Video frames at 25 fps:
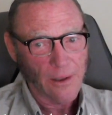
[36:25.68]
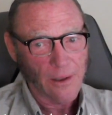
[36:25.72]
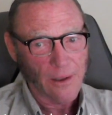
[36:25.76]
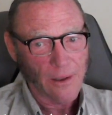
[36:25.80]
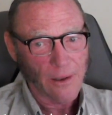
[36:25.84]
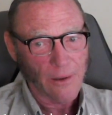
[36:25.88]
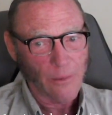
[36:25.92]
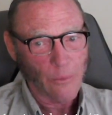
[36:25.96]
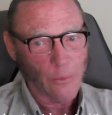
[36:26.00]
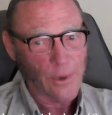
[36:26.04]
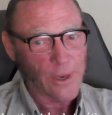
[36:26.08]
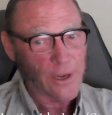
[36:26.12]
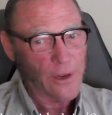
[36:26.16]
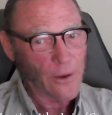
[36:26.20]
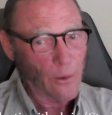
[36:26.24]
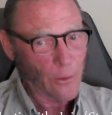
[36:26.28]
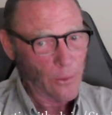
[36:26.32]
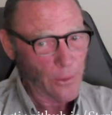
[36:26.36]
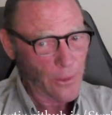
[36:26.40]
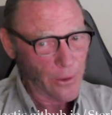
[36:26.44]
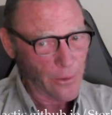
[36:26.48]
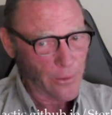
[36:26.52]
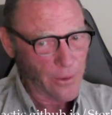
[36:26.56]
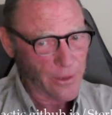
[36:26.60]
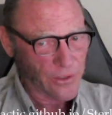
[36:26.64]
We know
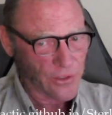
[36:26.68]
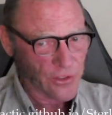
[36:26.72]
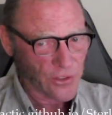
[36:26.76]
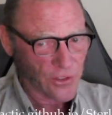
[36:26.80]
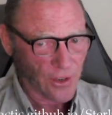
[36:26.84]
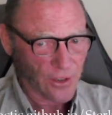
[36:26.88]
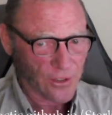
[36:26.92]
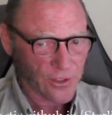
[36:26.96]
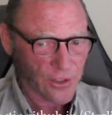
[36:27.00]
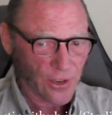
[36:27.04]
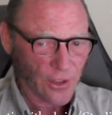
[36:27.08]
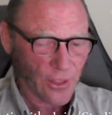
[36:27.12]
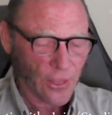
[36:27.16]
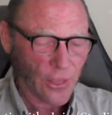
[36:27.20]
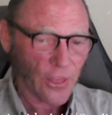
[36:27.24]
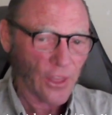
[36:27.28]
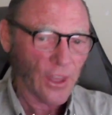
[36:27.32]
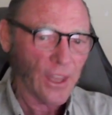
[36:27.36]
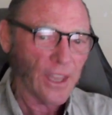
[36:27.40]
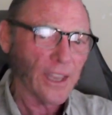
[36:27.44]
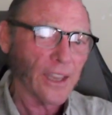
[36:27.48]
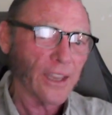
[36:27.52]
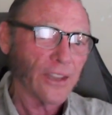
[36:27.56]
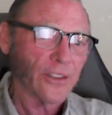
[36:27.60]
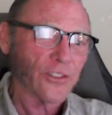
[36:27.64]
there is such a
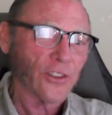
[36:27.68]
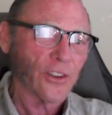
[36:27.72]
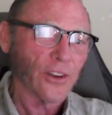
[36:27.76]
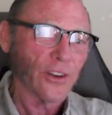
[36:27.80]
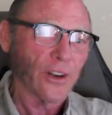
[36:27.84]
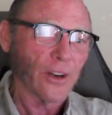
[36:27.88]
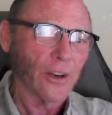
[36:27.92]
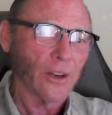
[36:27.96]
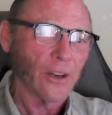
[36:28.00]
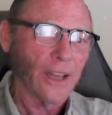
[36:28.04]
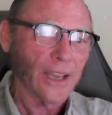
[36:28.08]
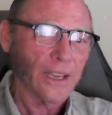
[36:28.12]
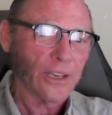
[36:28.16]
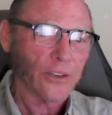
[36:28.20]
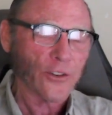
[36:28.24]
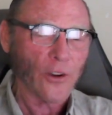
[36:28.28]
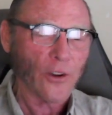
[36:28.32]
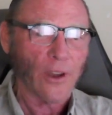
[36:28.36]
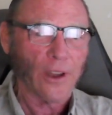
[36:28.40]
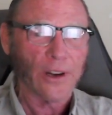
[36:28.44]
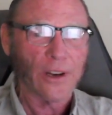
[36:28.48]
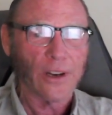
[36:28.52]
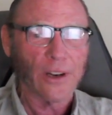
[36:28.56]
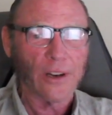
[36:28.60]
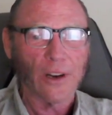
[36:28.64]
thing as an
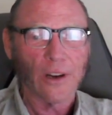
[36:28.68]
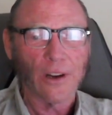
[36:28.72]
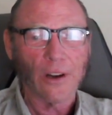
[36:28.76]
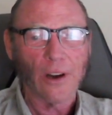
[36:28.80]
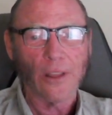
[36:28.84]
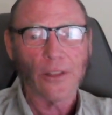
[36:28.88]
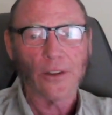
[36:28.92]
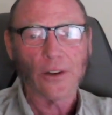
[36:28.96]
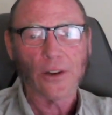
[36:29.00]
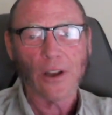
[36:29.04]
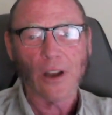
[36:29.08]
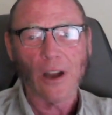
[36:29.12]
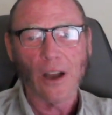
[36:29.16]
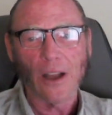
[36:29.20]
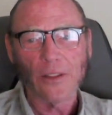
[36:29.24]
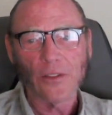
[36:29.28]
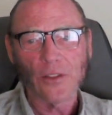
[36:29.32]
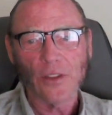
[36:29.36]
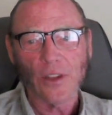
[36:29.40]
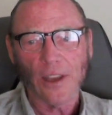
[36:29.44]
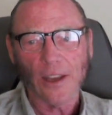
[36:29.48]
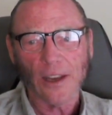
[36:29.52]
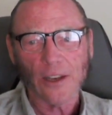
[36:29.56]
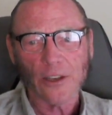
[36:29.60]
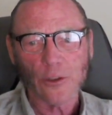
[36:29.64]
electron in another
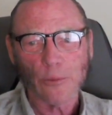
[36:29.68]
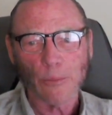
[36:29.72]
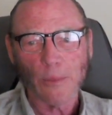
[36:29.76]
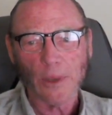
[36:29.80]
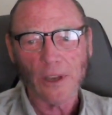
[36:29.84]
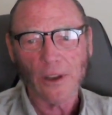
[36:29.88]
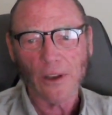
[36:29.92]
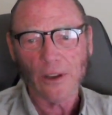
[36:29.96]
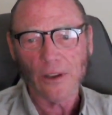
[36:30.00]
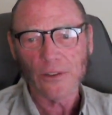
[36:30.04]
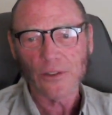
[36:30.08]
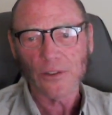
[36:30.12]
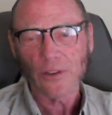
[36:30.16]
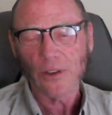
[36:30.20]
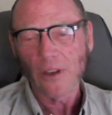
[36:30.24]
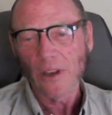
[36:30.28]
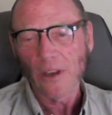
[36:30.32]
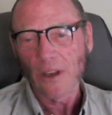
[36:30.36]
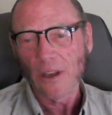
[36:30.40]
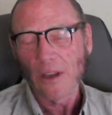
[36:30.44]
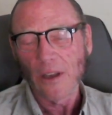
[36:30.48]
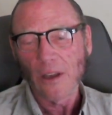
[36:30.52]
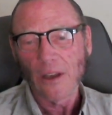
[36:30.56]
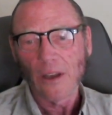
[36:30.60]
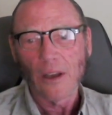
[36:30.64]
context because
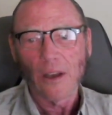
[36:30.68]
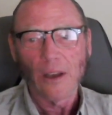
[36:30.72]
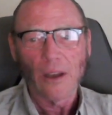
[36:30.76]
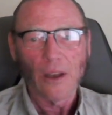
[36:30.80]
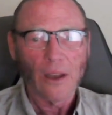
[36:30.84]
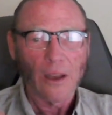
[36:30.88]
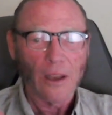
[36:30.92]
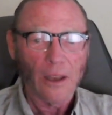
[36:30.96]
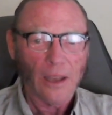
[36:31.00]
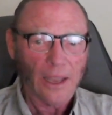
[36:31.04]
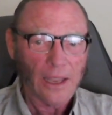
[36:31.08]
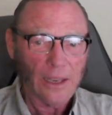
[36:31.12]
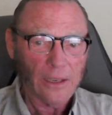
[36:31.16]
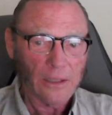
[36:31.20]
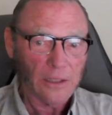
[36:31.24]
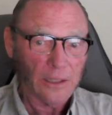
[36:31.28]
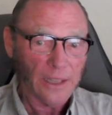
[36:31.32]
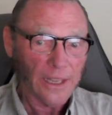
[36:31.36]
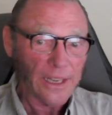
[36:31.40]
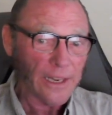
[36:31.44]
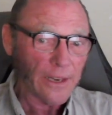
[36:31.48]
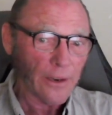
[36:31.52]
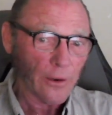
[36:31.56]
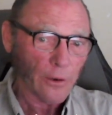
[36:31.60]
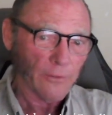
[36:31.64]
a
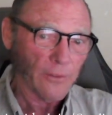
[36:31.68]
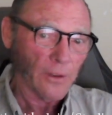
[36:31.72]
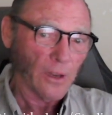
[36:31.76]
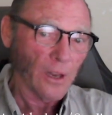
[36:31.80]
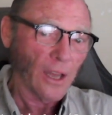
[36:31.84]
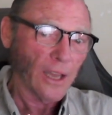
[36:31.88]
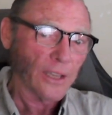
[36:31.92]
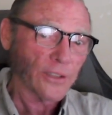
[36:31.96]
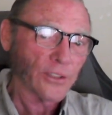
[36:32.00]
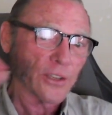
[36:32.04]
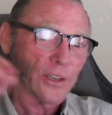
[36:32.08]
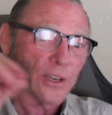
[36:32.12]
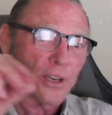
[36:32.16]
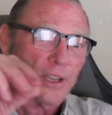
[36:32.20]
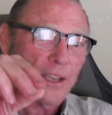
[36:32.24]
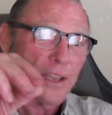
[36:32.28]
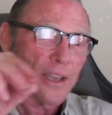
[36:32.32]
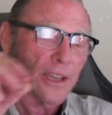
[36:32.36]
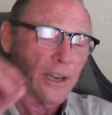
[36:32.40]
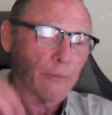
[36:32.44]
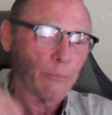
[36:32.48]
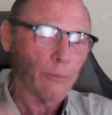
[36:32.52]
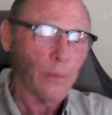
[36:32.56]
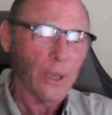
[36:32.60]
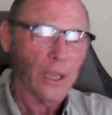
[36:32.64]
linear velocity
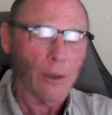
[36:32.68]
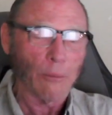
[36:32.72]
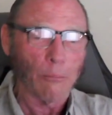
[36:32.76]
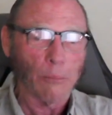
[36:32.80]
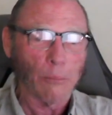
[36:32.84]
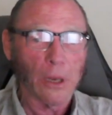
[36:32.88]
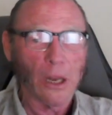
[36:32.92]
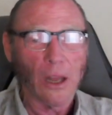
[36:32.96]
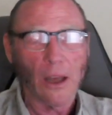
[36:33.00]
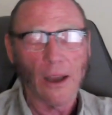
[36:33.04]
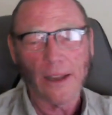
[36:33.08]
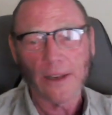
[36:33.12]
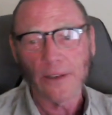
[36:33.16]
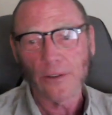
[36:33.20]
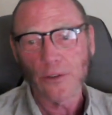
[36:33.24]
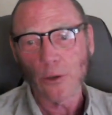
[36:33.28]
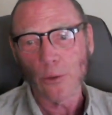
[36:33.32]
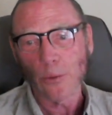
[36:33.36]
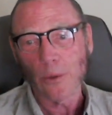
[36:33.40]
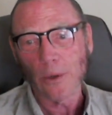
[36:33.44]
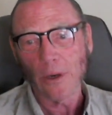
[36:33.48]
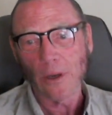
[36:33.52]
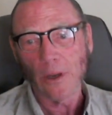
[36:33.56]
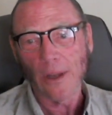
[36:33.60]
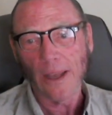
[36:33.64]
can be applied to
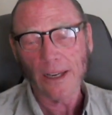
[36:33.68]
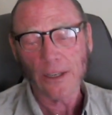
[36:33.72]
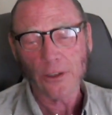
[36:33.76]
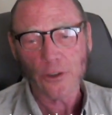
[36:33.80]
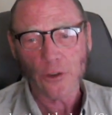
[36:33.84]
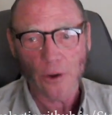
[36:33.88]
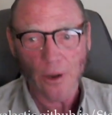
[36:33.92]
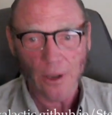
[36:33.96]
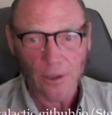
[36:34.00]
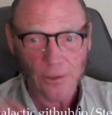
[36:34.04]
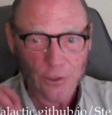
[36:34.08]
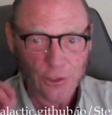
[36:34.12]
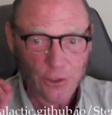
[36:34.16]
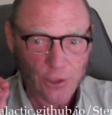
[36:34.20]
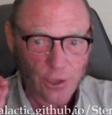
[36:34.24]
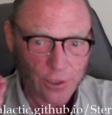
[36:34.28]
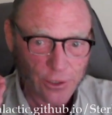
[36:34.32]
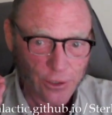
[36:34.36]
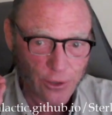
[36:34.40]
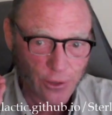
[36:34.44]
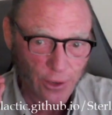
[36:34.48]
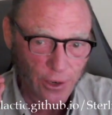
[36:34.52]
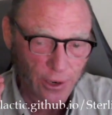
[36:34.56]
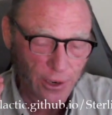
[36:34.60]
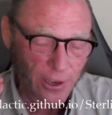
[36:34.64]
an electron
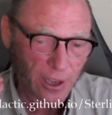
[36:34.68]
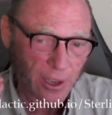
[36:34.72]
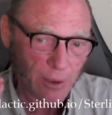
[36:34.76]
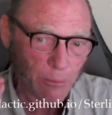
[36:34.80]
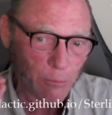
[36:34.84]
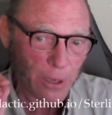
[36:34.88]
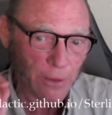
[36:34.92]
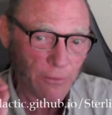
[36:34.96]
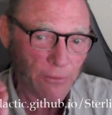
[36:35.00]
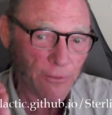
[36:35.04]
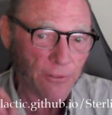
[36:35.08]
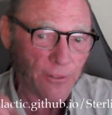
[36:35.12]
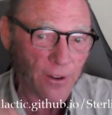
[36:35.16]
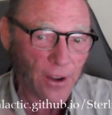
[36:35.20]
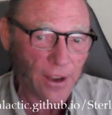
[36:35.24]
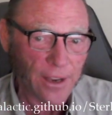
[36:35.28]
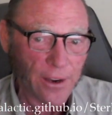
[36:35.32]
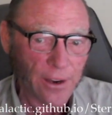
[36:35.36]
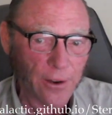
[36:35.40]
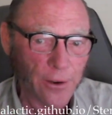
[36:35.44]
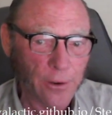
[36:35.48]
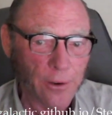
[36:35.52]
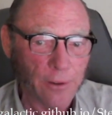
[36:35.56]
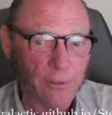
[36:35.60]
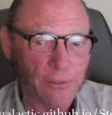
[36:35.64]
such that it can be
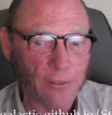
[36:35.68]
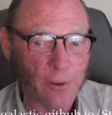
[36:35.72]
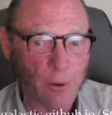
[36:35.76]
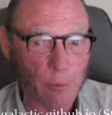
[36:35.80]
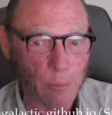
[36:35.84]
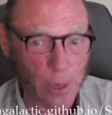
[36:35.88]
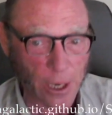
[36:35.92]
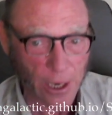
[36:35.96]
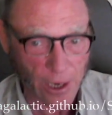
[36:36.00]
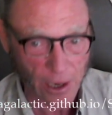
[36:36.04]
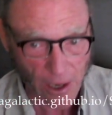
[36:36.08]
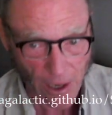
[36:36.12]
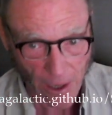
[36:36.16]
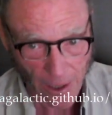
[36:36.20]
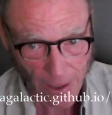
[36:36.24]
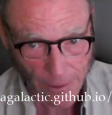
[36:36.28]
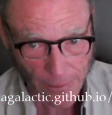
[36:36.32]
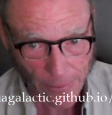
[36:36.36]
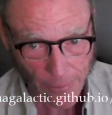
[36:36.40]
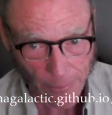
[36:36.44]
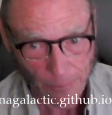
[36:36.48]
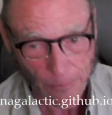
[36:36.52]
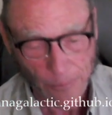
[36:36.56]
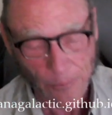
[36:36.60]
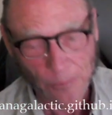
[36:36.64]
fired from a
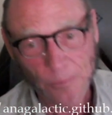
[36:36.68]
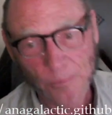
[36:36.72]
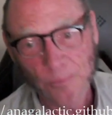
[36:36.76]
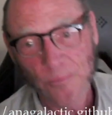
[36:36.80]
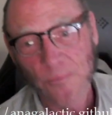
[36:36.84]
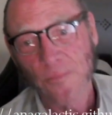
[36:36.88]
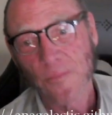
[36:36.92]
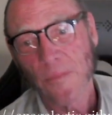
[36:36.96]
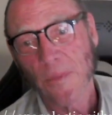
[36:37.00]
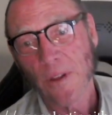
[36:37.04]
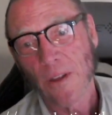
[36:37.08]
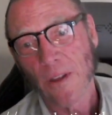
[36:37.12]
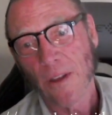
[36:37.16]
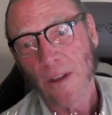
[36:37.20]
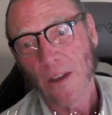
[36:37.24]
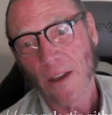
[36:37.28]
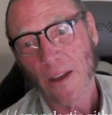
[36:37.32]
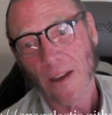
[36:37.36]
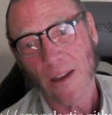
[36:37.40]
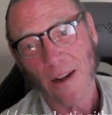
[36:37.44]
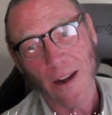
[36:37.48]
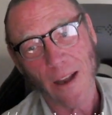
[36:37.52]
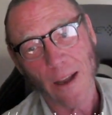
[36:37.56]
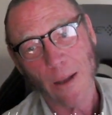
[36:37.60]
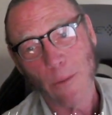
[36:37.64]
gun.
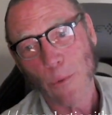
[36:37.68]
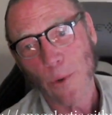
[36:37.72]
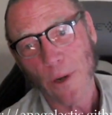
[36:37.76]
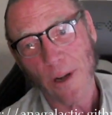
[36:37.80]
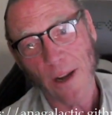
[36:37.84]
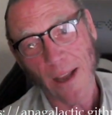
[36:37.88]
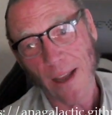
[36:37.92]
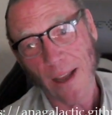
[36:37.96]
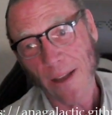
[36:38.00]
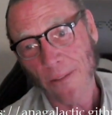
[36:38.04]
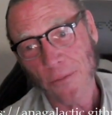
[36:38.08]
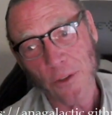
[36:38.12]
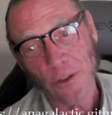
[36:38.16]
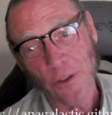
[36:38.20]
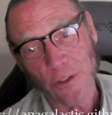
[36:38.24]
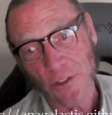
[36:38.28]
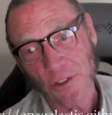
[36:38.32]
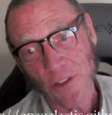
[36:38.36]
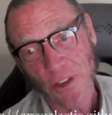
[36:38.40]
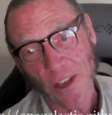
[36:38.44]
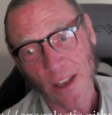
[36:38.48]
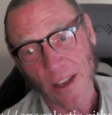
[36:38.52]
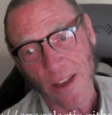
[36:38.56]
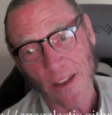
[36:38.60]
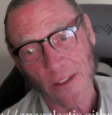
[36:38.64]
And I would have to
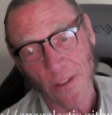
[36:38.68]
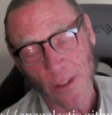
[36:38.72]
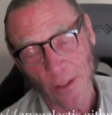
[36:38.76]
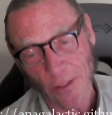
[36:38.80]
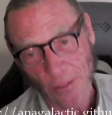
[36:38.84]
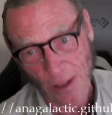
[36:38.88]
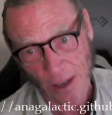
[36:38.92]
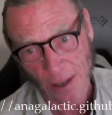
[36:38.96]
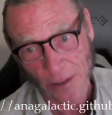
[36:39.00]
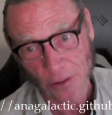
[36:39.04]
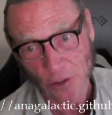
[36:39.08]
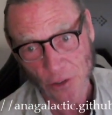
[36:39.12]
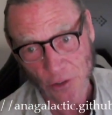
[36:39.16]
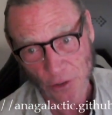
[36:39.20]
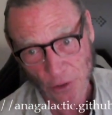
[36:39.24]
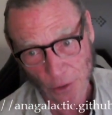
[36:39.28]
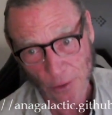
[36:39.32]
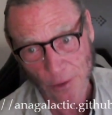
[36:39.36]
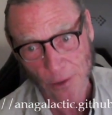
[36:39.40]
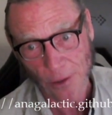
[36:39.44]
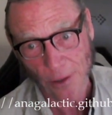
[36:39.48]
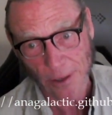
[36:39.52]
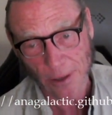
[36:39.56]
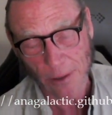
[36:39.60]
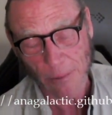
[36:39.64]
say that that
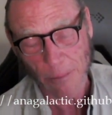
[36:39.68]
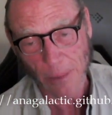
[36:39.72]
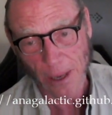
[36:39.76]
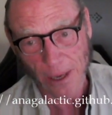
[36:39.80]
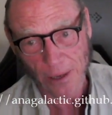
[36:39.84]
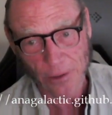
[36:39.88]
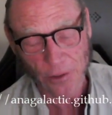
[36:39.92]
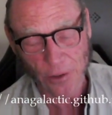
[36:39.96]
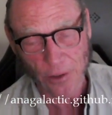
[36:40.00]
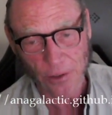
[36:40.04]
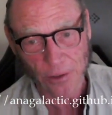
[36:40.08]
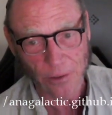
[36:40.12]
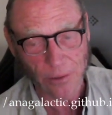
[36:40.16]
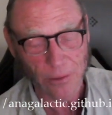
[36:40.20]
certainly makes it